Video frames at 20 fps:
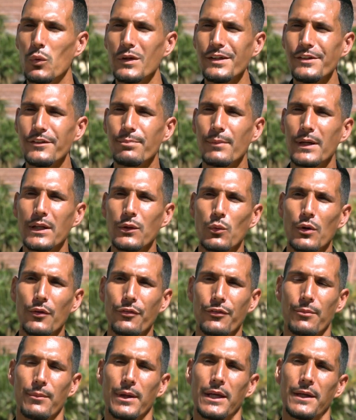what is money
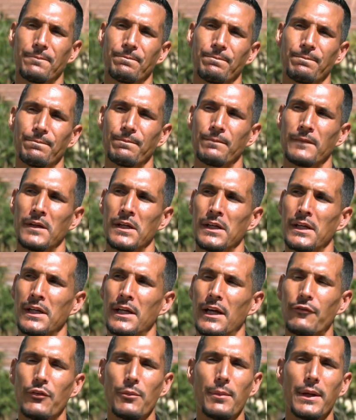worth to me?
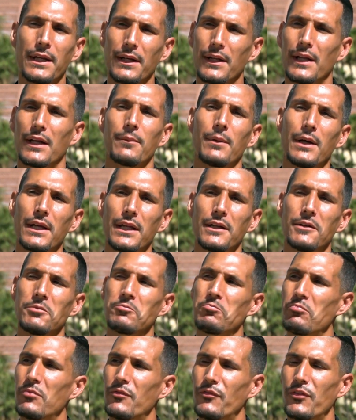If you're making a lot of money,
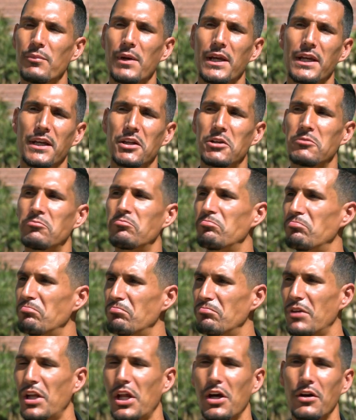if you're making,
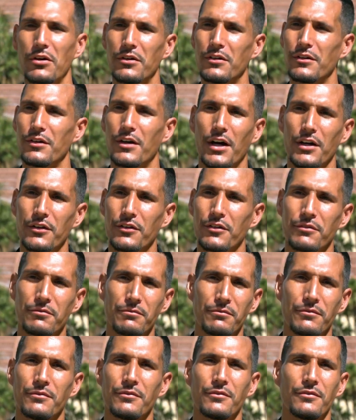you know,
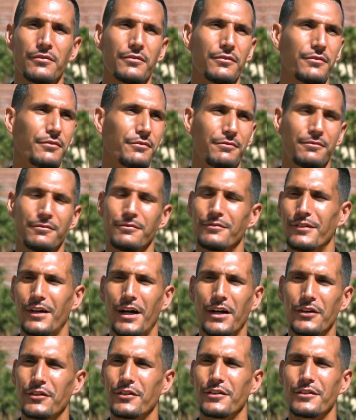100 and,
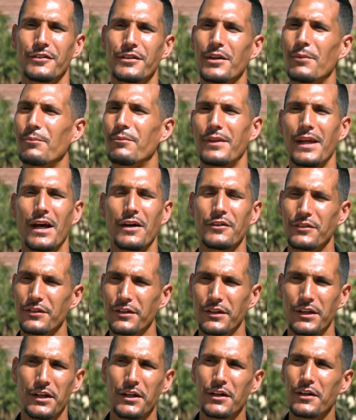100 and something
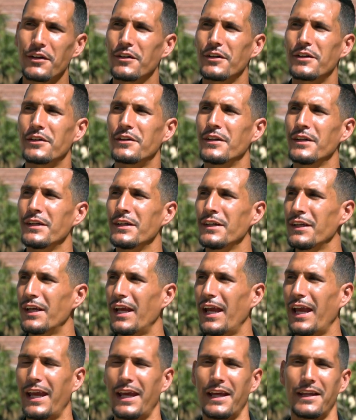thousand a year and,
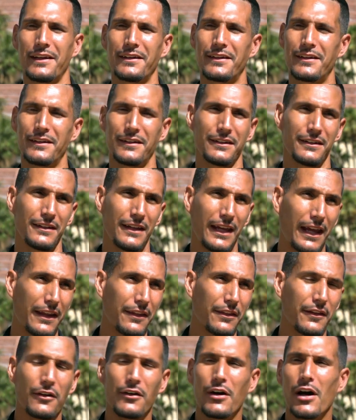and,
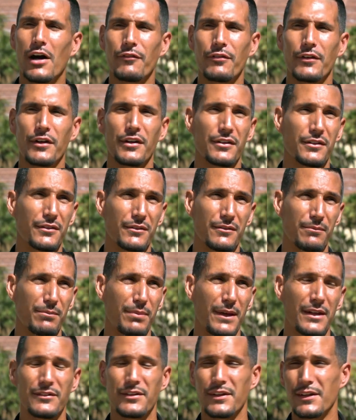and they're offering
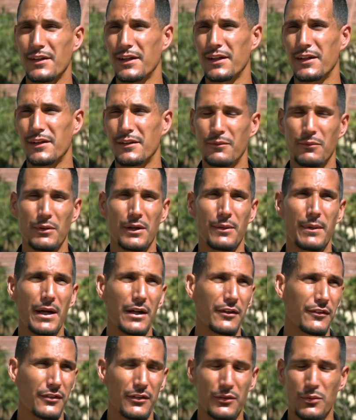basically what
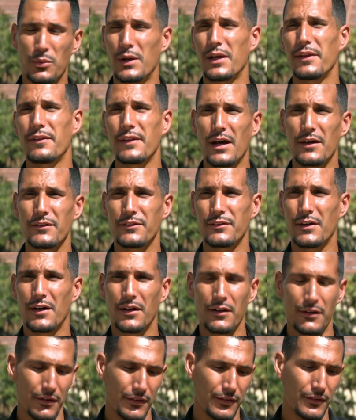amounts to
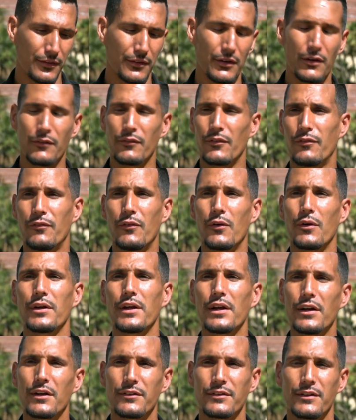$20,000 over
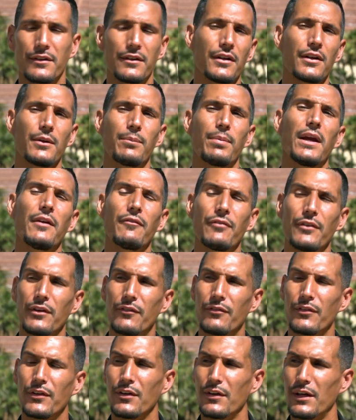four years that they're gonna pay for
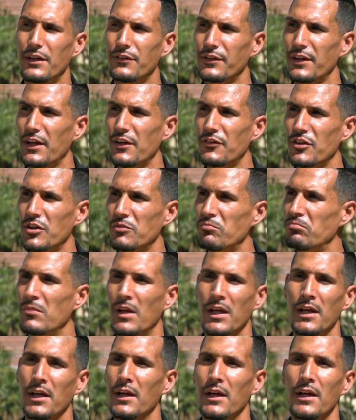you for your education,
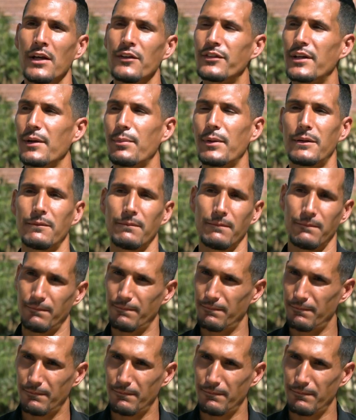skip it,